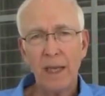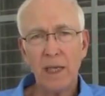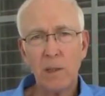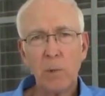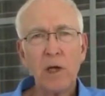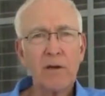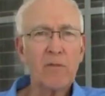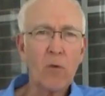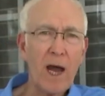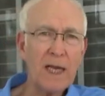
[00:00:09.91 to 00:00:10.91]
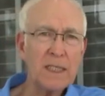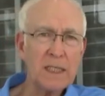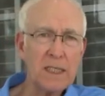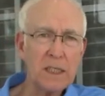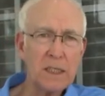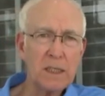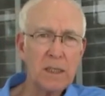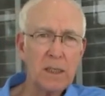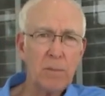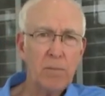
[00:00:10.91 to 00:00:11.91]
And the blood of Christ is
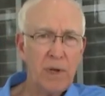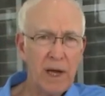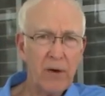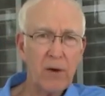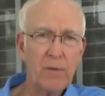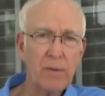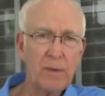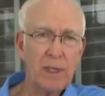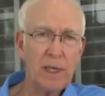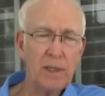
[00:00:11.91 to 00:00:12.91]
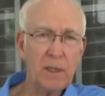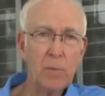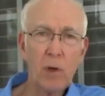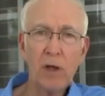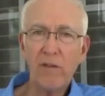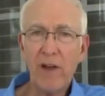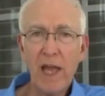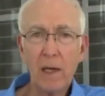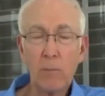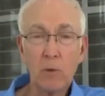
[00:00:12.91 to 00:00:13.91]
better than the blood of
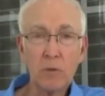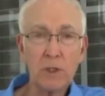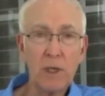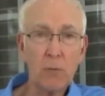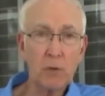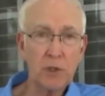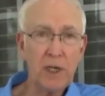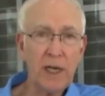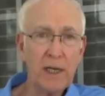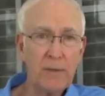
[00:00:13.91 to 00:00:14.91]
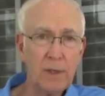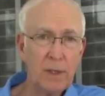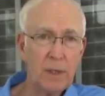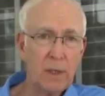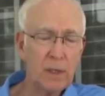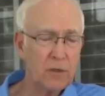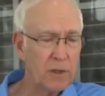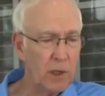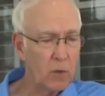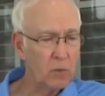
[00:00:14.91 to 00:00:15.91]
animals that were shed under
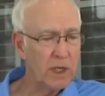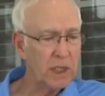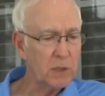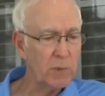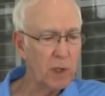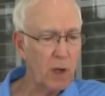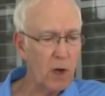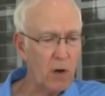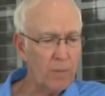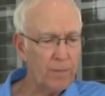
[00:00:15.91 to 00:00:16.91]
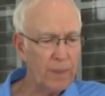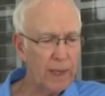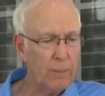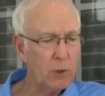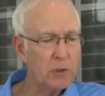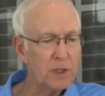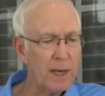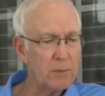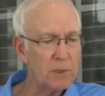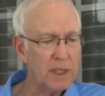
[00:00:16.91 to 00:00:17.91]
the Old Testament law. Hebrews
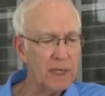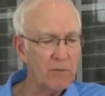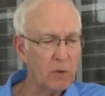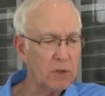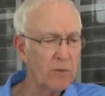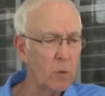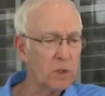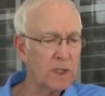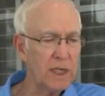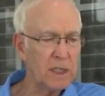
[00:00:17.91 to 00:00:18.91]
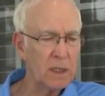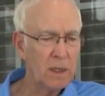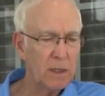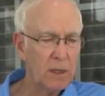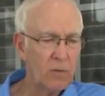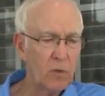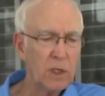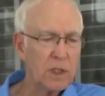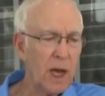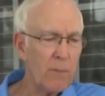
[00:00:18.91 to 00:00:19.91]
chapter 10 verse 4 says, "For it
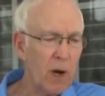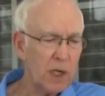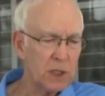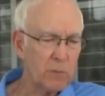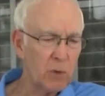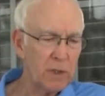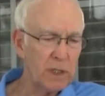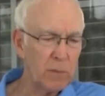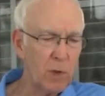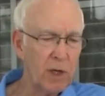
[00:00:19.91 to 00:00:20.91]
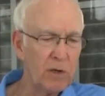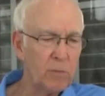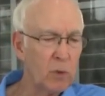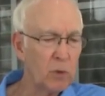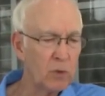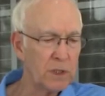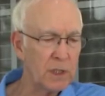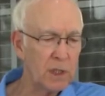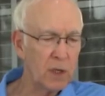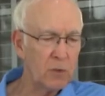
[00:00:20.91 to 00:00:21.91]
is not possible that the blood of bulls
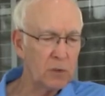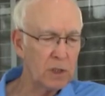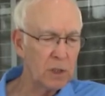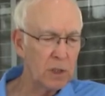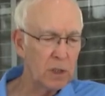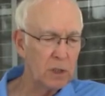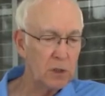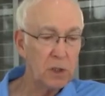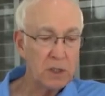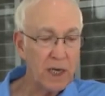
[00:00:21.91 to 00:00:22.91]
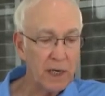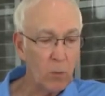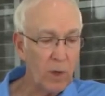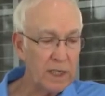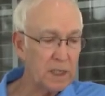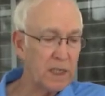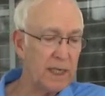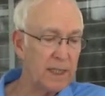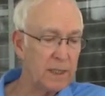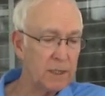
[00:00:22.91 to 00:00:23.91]
and goats should take away
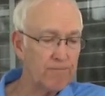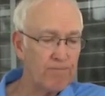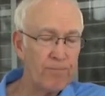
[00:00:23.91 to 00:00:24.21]
sins."